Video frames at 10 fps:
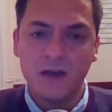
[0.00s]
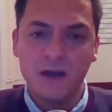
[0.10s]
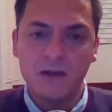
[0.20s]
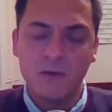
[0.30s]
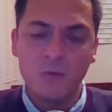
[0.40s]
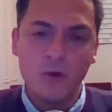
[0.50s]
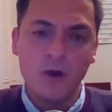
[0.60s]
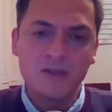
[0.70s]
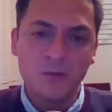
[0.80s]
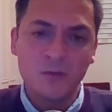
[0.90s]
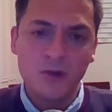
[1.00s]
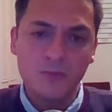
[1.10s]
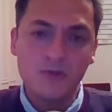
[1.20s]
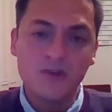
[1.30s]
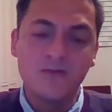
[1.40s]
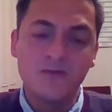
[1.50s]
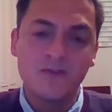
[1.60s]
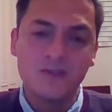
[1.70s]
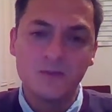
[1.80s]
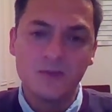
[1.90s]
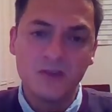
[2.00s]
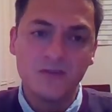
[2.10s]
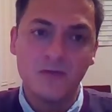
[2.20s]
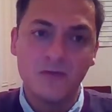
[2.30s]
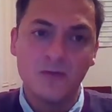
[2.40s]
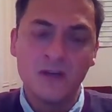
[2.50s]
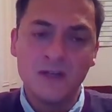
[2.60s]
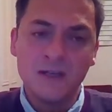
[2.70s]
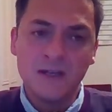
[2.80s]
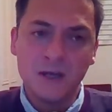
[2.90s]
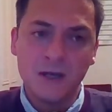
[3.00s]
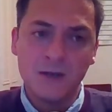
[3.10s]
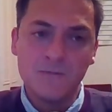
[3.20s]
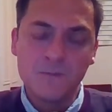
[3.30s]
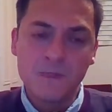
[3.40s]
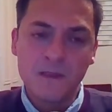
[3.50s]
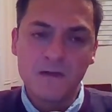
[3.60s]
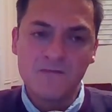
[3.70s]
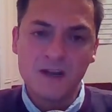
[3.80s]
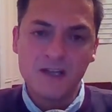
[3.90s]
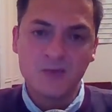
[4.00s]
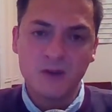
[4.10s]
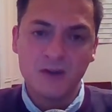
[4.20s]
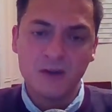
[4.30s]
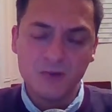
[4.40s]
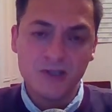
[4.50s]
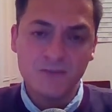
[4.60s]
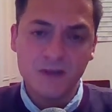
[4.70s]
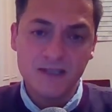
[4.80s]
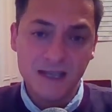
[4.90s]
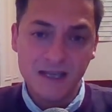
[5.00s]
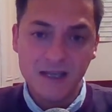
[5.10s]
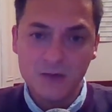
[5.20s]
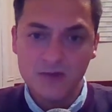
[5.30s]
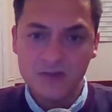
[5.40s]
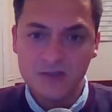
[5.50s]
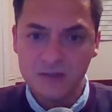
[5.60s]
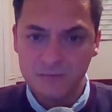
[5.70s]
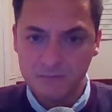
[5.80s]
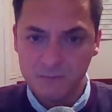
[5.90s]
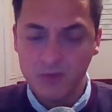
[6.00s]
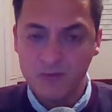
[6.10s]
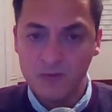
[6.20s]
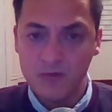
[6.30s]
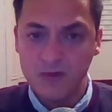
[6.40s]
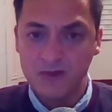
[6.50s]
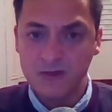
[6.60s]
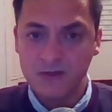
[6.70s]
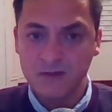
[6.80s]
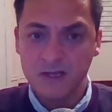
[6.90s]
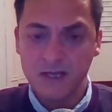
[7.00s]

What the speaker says: what I'm looking for is a race where I'm not expecting any horse to move forward in a